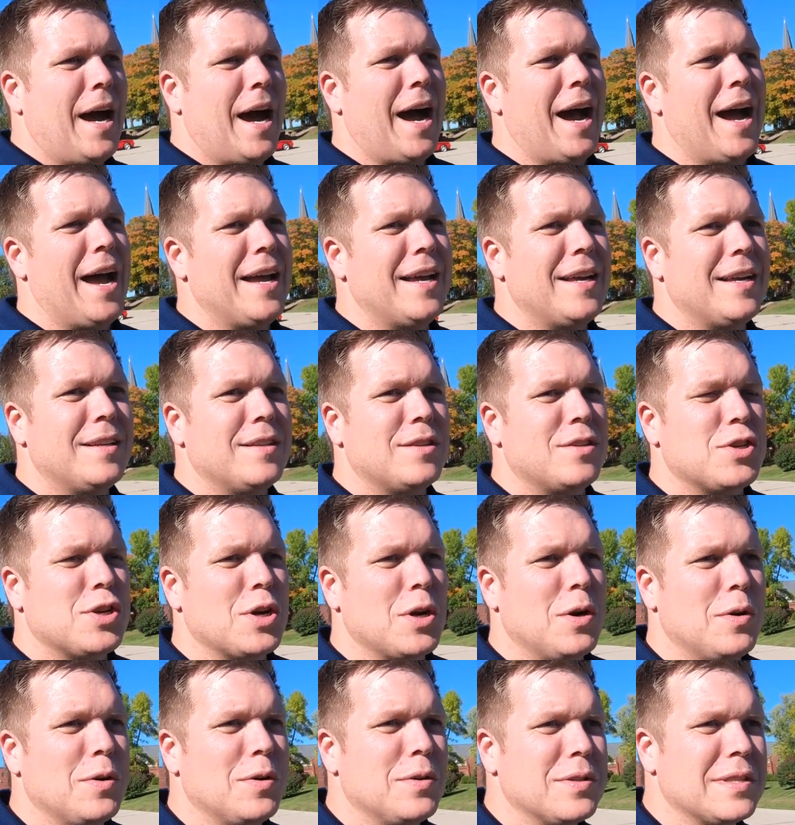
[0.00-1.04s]
I
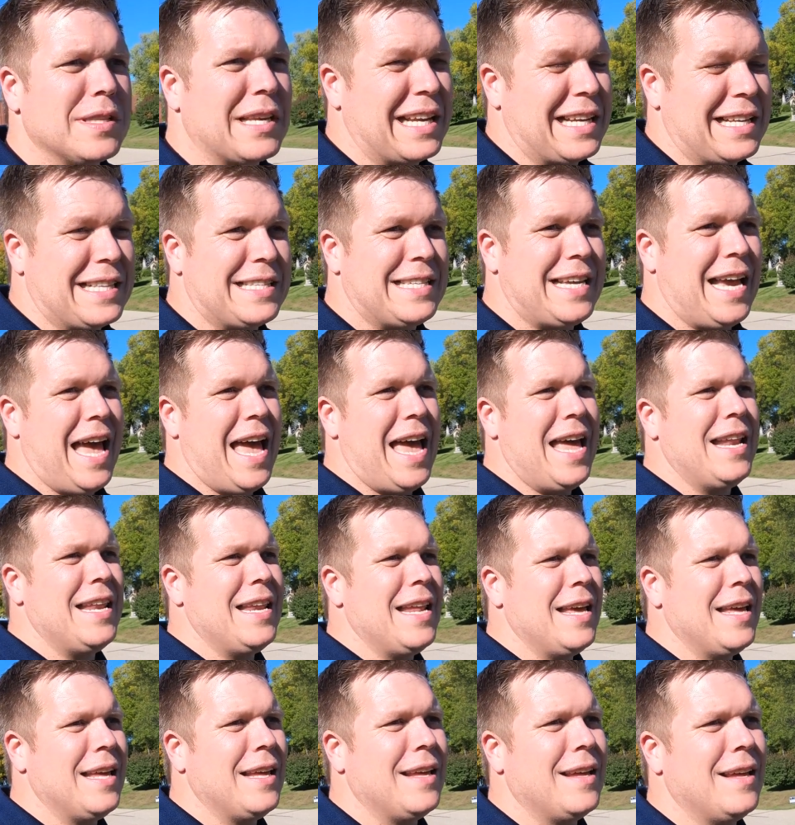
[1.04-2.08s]
chose like
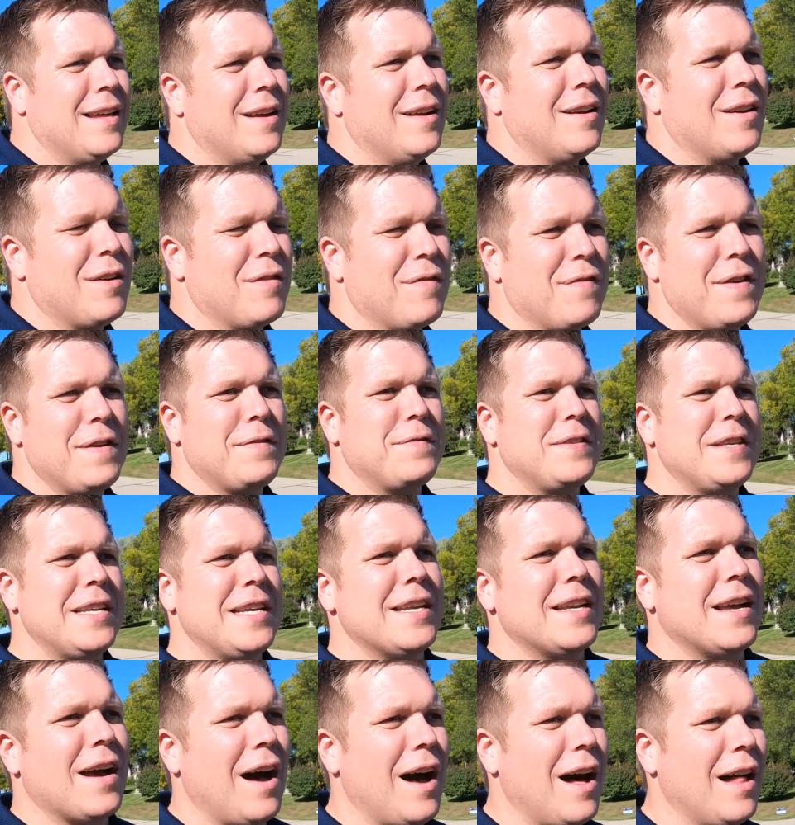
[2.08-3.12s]
10 or
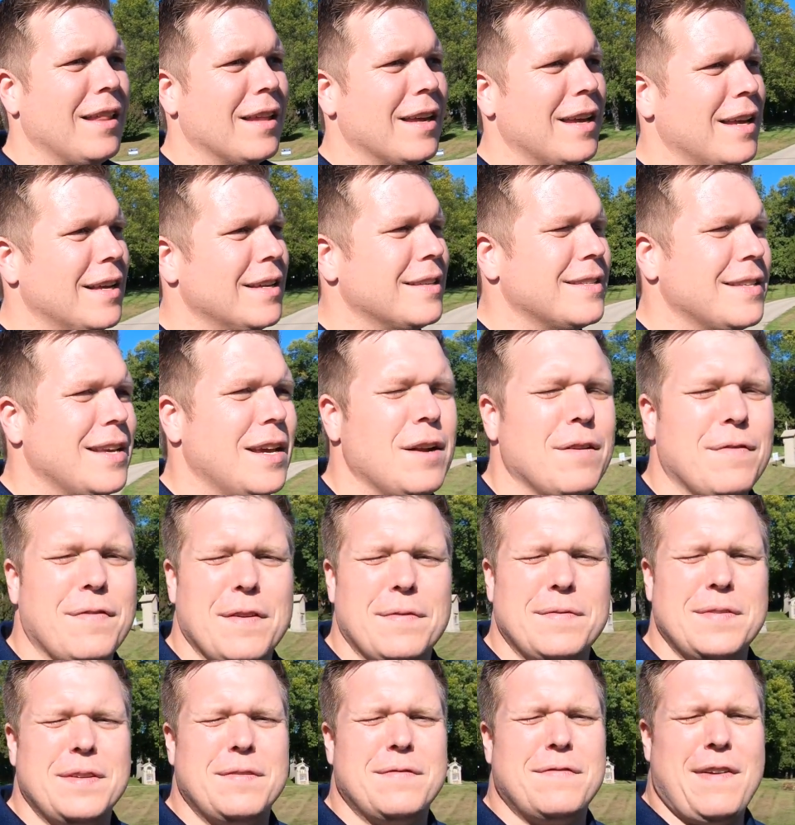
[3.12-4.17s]
15 colleagues, 10 or
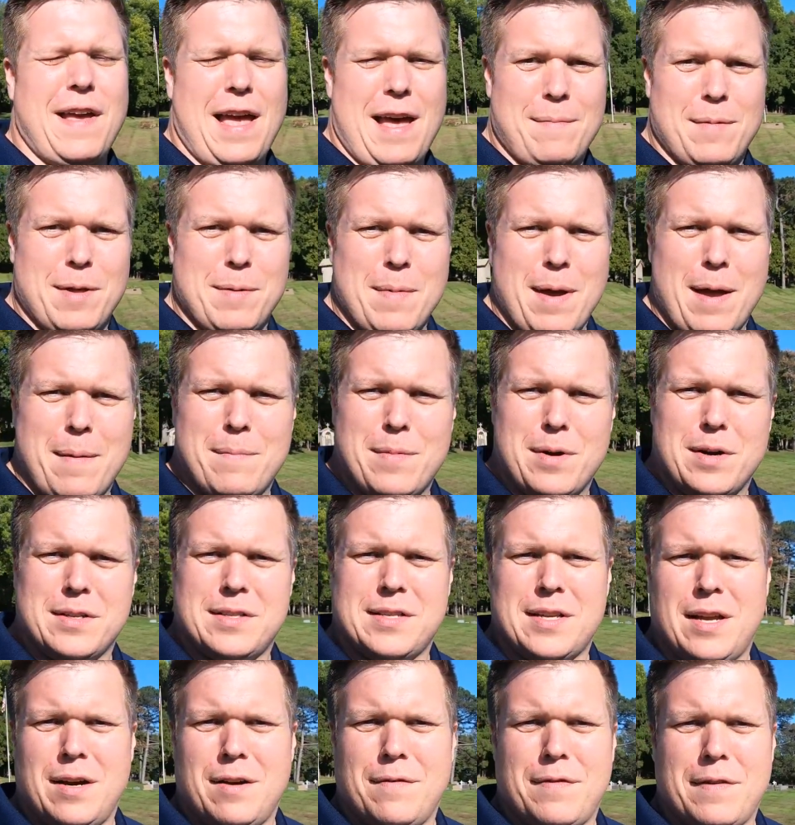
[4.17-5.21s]
15 family members,
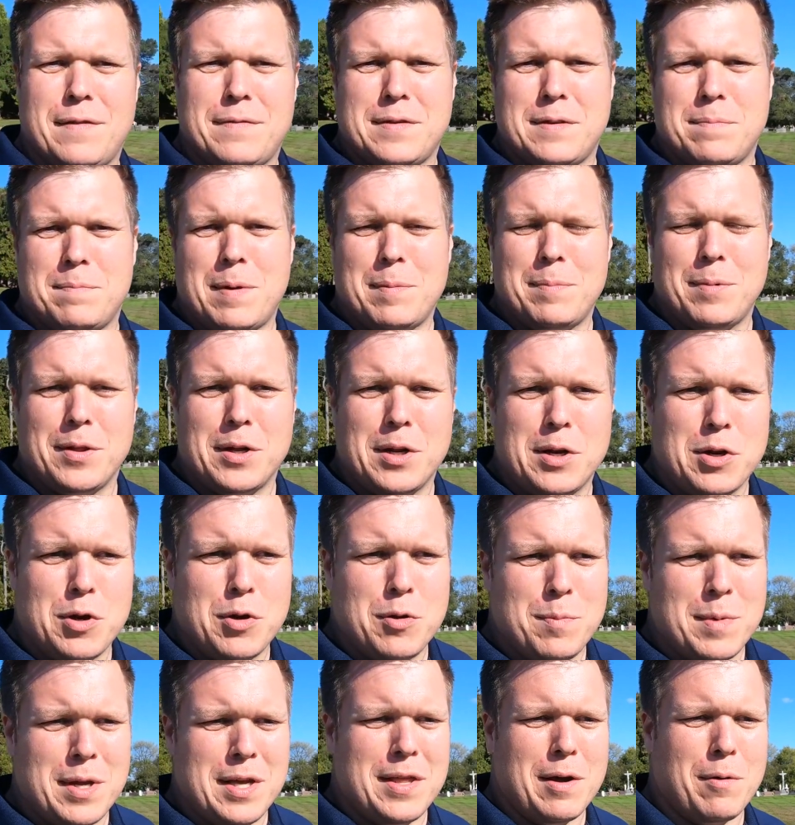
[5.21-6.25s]
10 or 15 people that
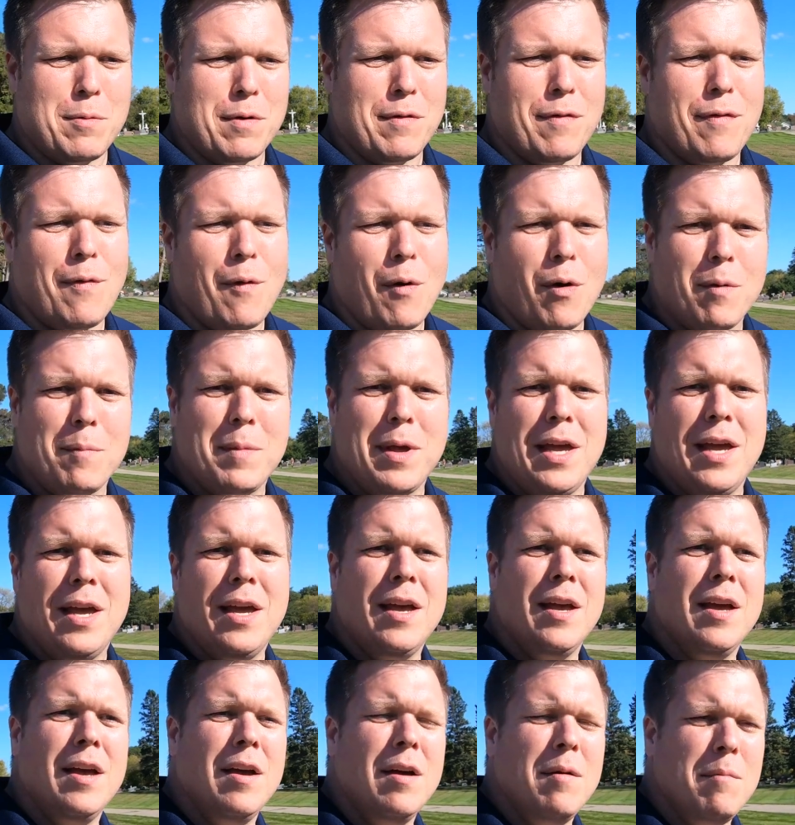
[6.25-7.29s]
knew me, that were for me,
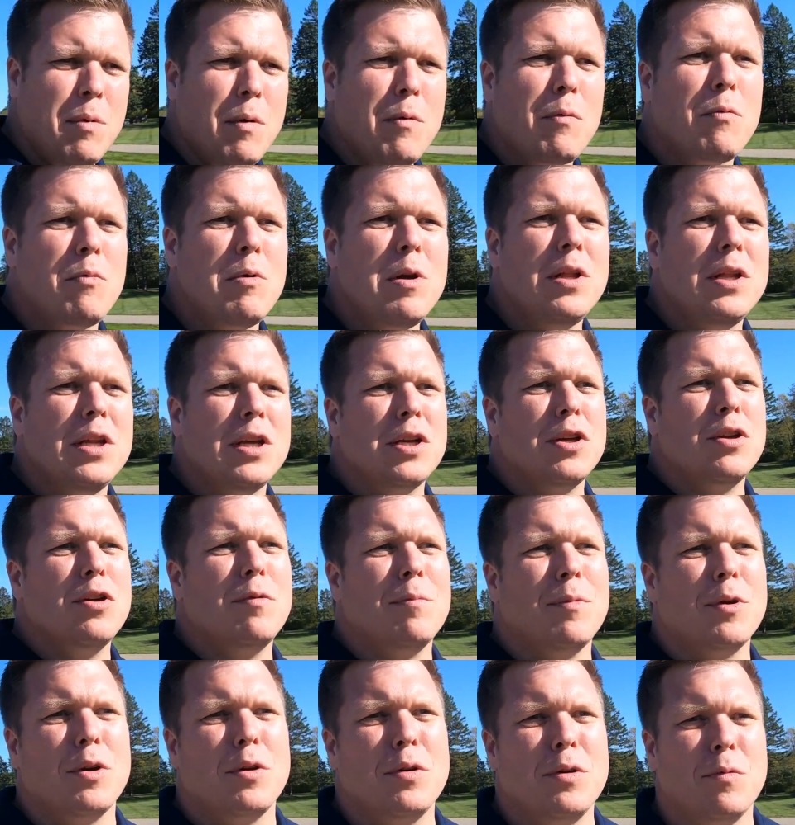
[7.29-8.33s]
but really
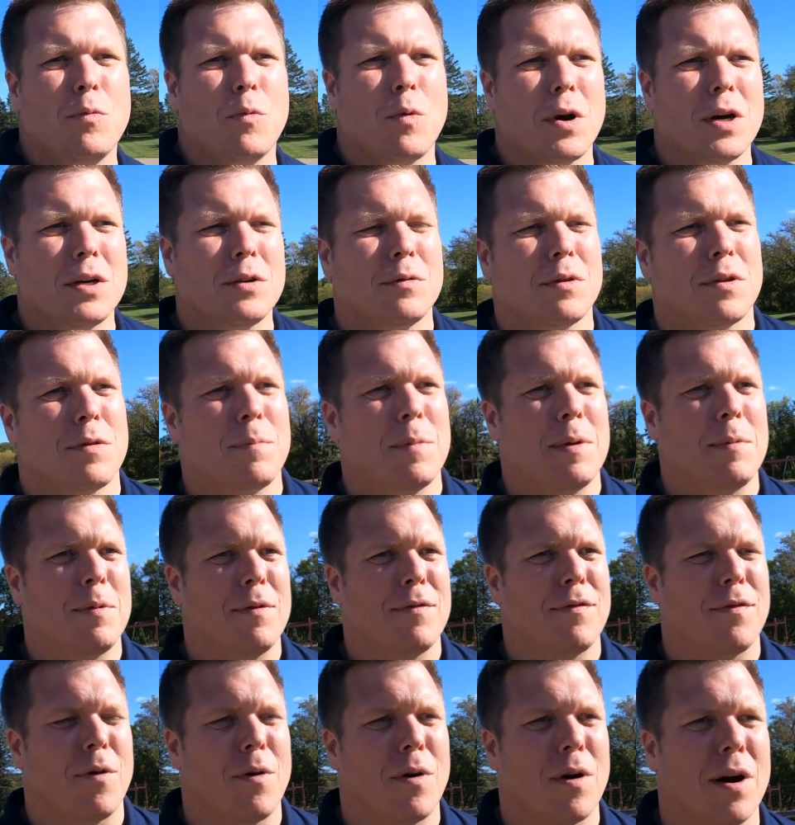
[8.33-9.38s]
knew me, who'd worked with me
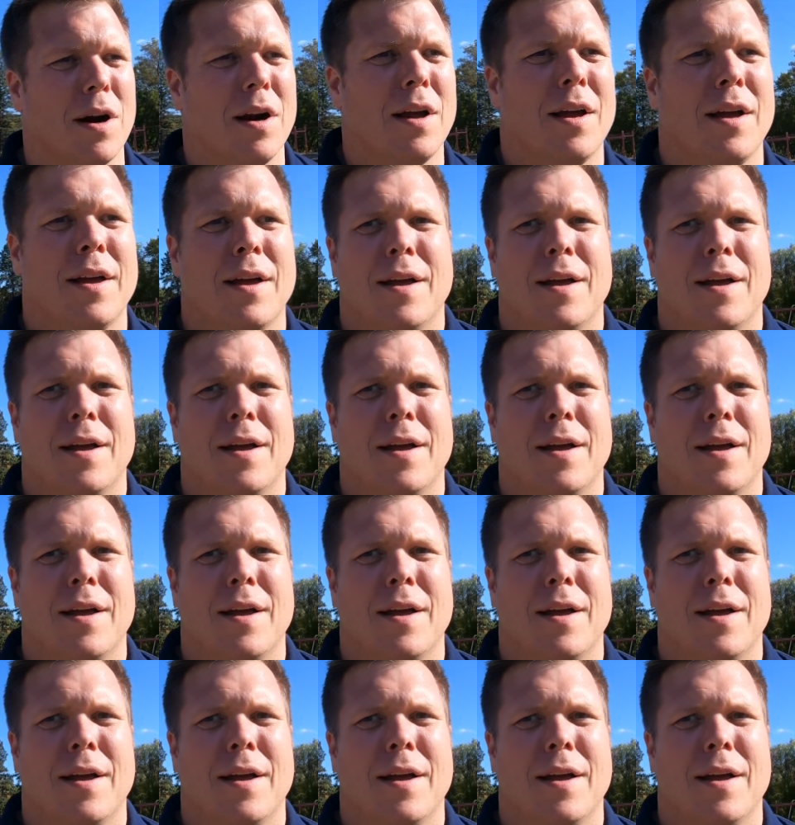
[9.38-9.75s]
before.